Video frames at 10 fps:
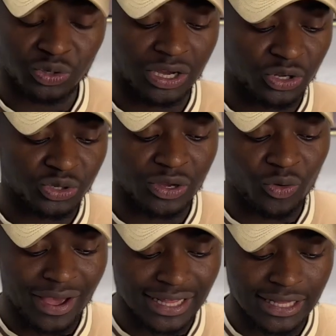You can also
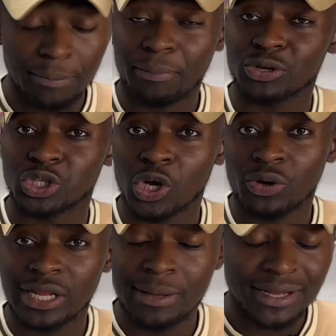go ahead and import your
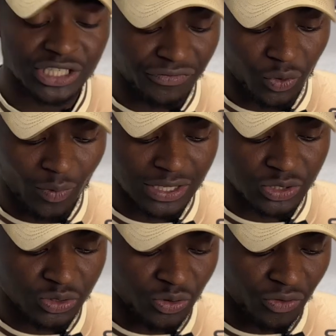own image if you want
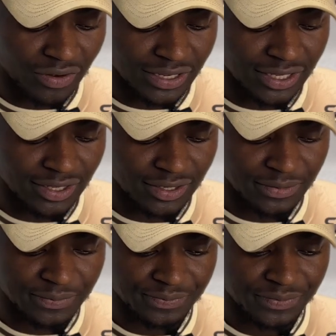to over here,
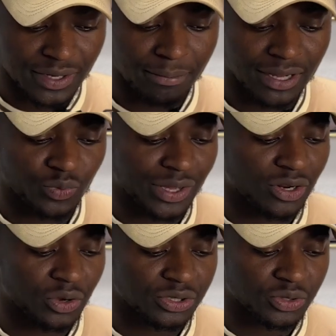but we're
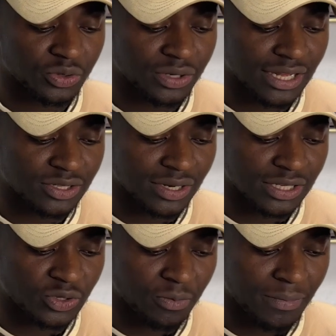not going to do that. So
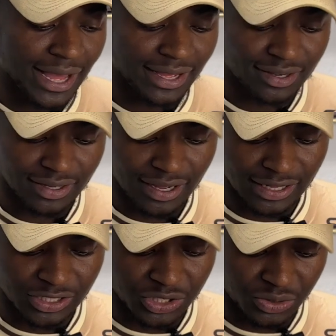let's go back
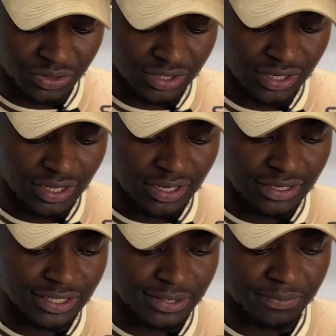and choose
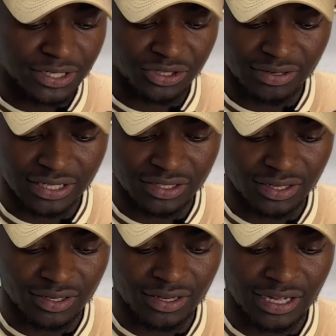this picture right
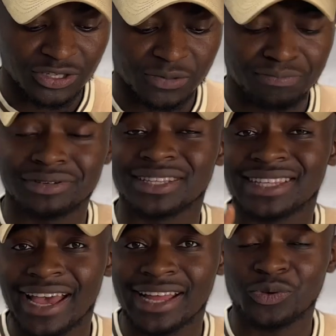here and just
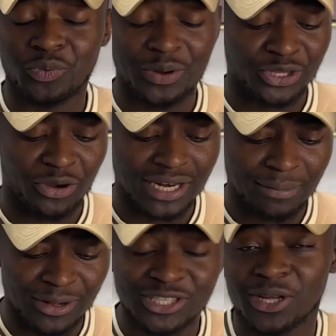pretend we're talking
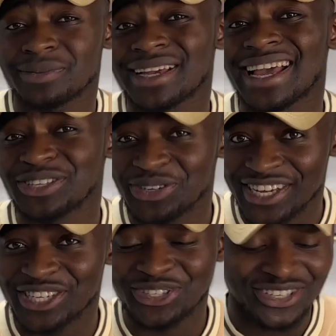about something
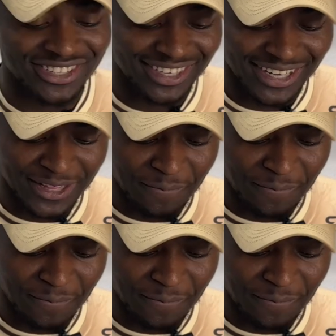educational, right?